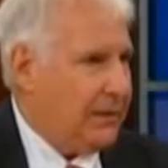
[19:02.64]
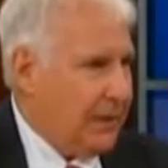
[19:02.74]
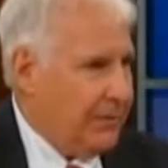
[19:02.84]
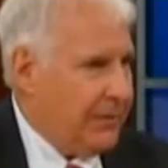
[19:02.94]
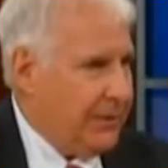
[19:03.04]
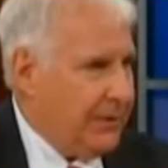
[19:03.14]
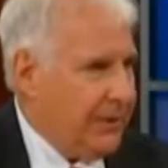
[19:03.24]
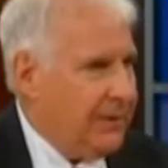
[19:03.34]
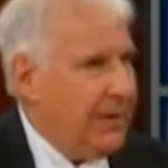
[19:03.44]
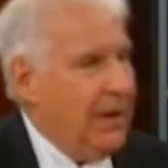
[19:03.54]

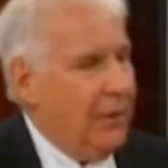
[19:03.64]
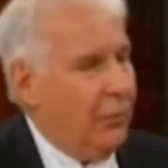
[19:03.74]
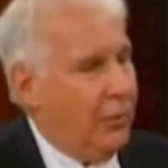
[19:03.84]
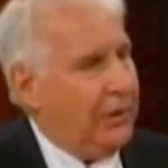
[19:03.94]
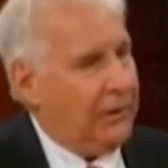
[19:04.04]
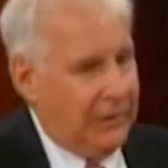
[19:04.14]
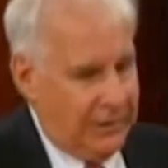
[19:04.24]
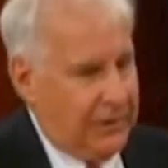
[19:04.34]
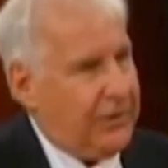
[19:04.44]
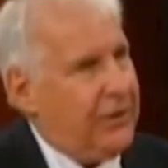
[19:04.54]
substances.
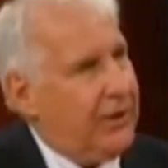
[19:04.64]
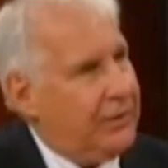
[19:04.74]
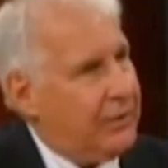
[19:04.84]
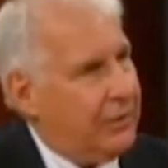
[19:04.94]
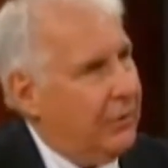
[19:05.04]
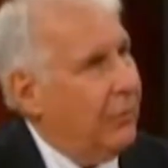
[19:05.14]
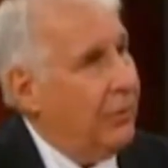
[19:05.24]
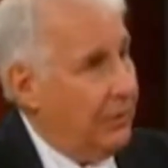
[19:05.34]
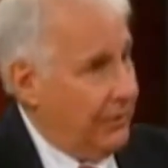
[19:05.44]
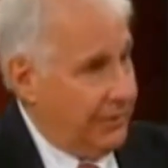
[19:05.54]
Ritalin stunts,
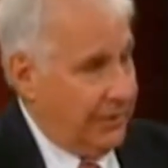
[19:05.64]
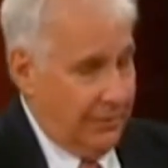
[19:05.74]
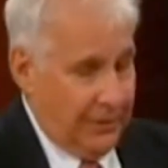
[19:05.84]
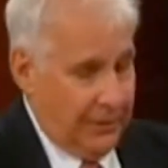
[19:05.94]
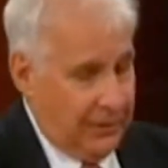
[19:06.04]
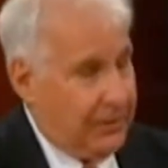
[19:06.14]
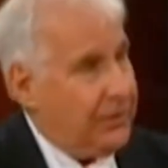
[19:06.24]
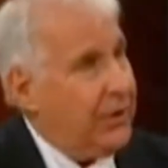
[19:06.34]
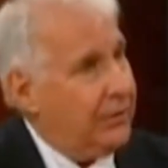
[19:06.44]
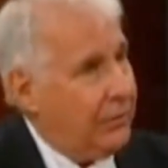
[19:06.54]
all the stimulants
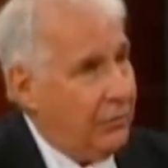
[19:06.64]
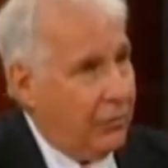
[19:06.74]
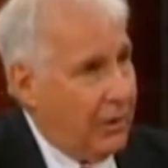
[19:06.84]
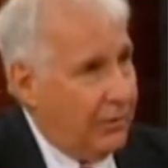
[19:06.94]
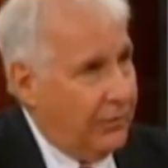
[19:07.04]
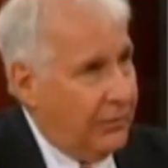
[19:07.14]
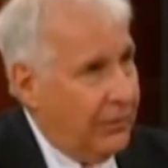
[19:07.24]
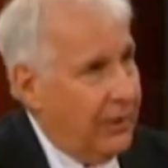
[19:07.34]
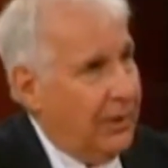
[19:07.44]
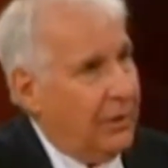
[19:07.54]
stunt
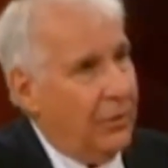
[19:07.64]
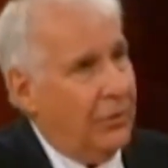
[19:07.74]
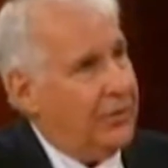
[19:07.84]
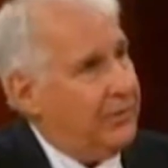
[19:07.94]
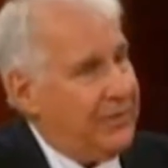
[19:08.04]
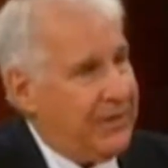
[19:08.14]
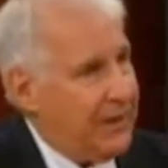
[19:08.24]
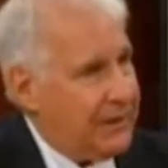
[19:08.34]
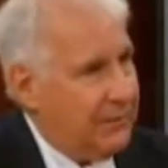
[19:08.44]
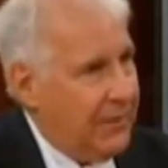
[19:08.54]
growth, cause
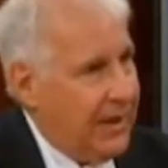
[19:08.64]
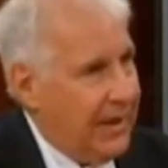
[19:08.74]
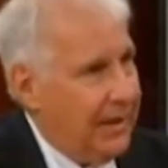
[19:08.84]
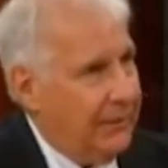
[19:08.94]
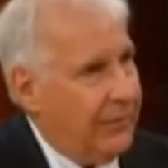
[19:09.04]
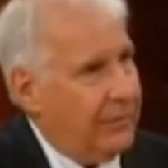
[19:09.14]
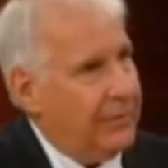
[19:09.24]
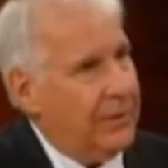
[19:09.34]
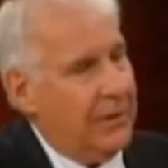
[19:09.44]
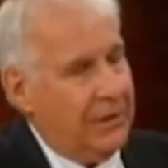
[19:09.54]
obsessive
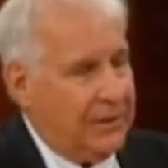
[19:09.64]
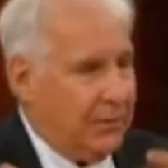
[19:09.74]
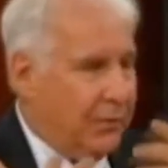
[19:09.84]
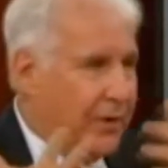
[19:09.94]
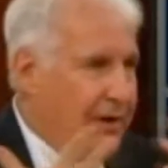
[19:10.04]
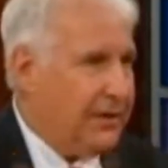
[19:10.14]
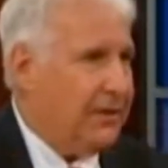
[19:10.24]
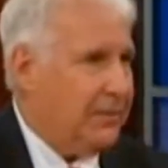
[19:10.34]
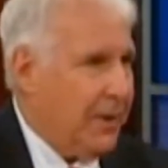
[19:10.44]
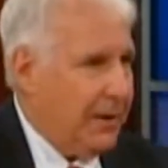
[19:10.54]
behaviors, suppress the
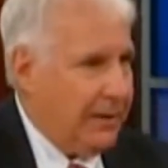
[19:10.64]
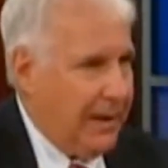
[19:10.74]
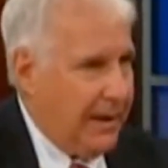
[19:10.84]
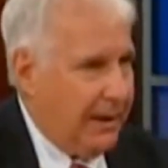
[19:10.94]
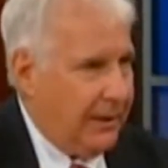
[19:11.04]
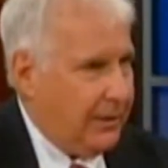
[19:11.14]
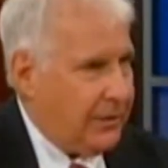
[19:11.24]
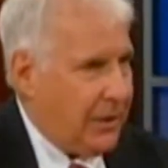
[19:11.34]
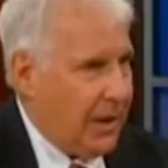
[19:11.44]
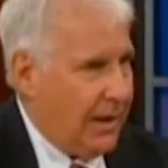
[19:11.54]
spontaneity of the
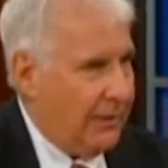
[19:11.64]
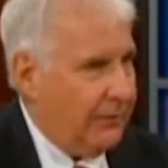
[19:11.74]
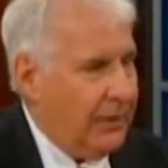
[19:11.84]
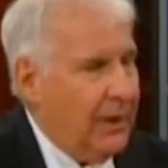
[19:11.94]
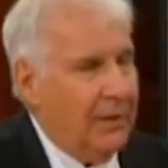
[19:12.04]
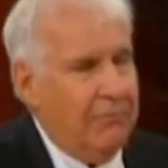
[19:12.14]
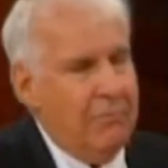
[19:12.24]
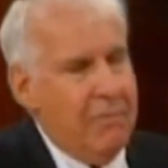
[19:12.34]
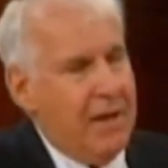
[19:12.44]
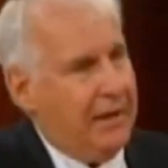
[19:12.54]
child.
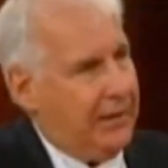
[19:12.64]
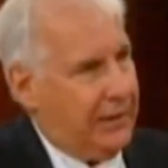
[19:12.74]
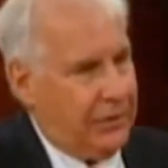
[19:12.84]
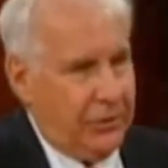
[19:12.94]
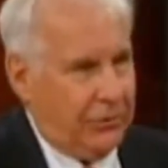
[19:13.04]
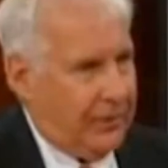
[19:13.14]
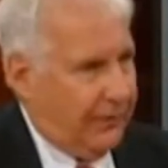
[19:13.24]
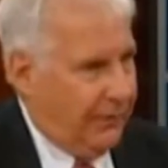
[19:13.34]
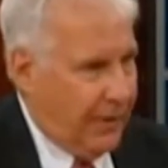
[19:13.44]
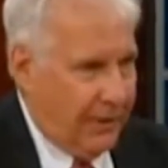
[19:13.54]
Many of these children
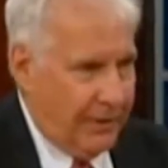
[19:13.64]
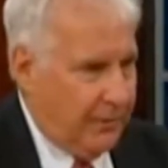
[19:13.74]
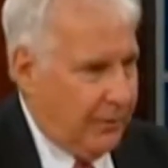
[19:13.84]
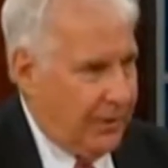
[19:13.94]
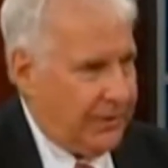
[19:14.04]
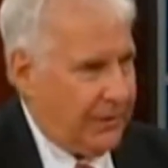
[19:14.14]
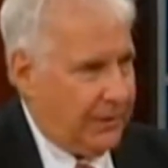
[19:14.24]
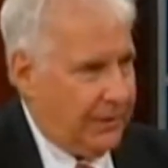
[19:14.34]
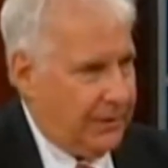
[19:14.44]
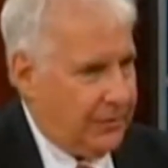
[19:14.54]
get very depressed
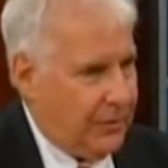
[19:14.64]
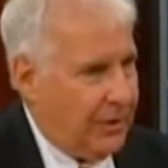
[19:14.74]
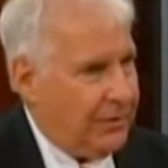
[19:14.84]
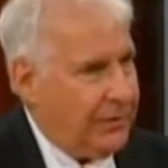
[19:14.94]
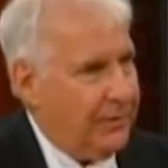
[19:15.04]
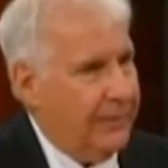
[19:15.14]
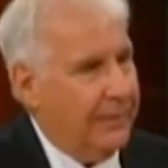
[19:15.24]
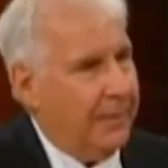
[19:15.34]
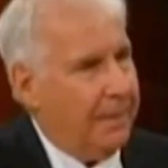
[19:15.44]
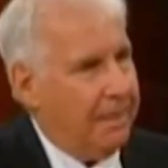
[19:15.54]
on these drugs. But if some
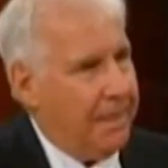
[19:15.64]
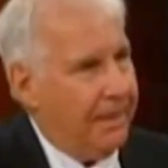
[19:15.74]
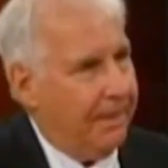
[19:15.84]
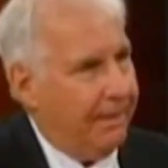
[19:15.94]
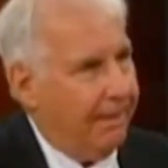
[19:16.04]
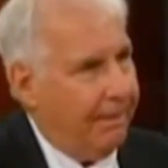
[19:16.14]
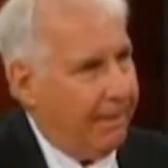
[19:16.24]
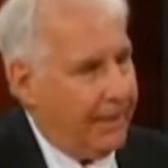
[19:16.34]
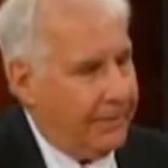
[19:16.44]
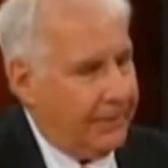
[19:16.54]
parents say, if
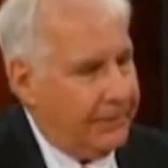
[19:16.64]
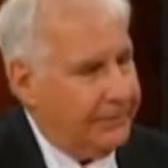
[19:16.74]
my child